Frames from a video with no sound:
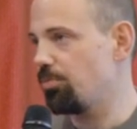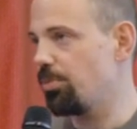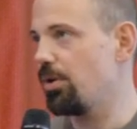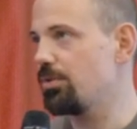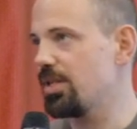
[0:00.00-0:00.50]

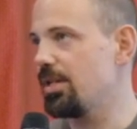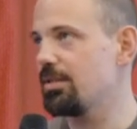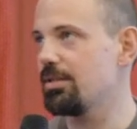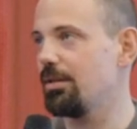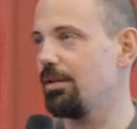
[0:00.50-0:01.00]

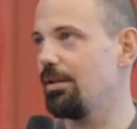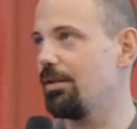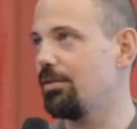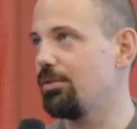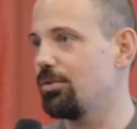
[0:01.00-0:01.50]
process
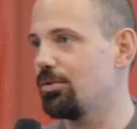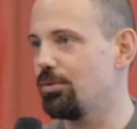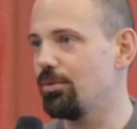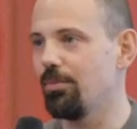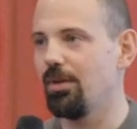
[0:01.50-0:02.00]
due
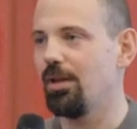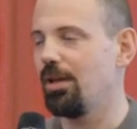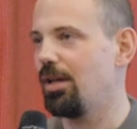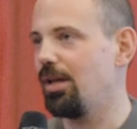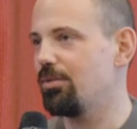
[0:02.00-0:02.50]
to,
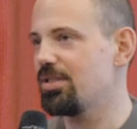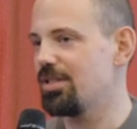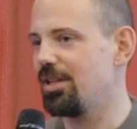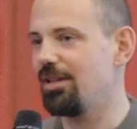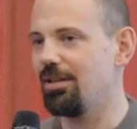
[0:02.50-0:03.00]
I would
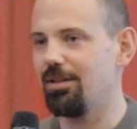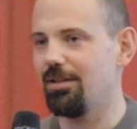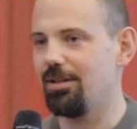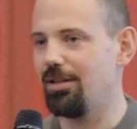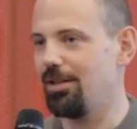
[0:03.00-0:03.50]
say,
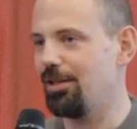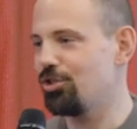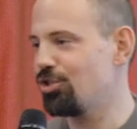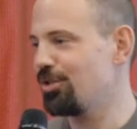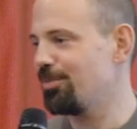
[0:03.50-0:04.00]

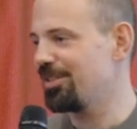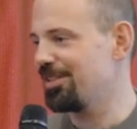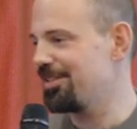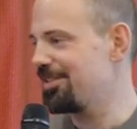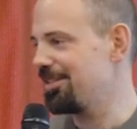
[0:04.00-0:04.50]
legitimate
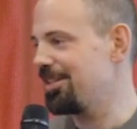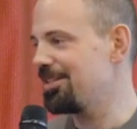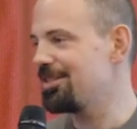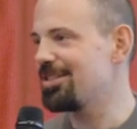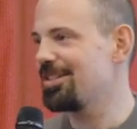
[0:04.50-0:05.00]

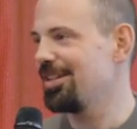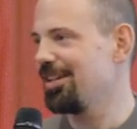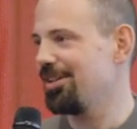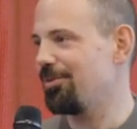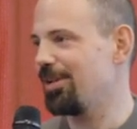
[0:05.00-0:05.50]
concerns
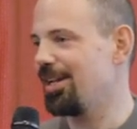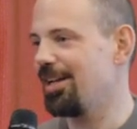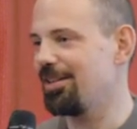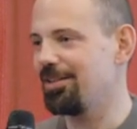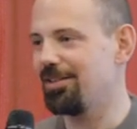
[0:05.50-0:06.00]

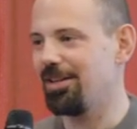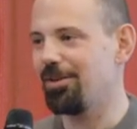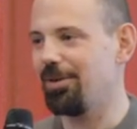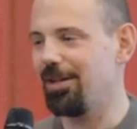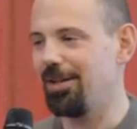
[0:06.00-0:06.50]
regarding
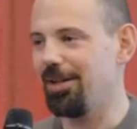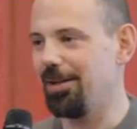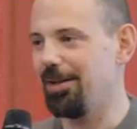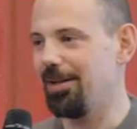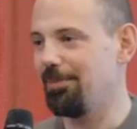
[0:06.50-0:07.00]
their
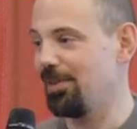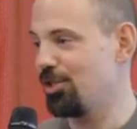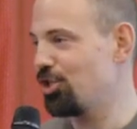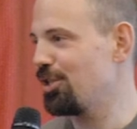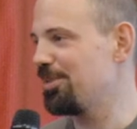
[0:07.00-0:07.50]

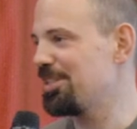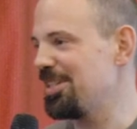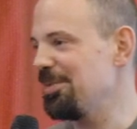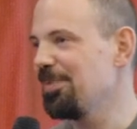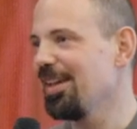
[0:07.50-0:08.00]

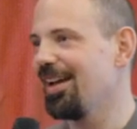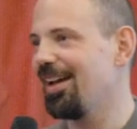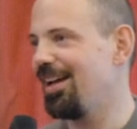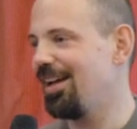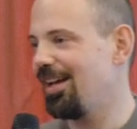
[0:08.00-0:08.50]
legitimacy.
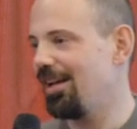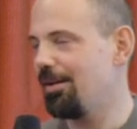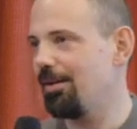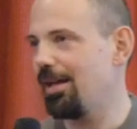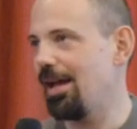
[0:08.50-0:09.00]

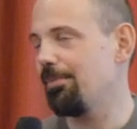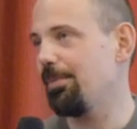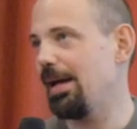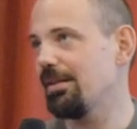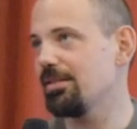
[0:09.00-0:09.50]

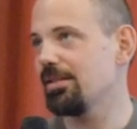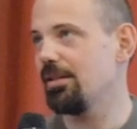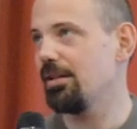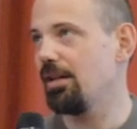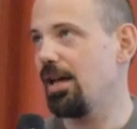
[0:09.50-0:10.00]

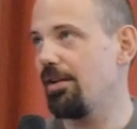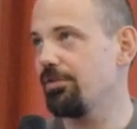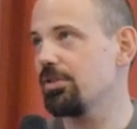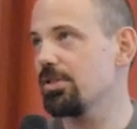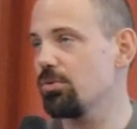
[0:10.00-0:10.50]

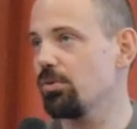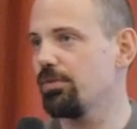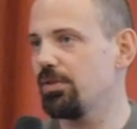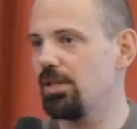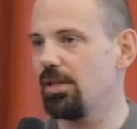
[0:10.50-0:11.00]
After sort
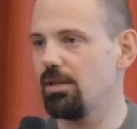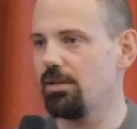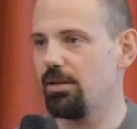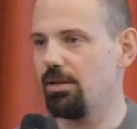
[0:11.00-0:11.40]
of the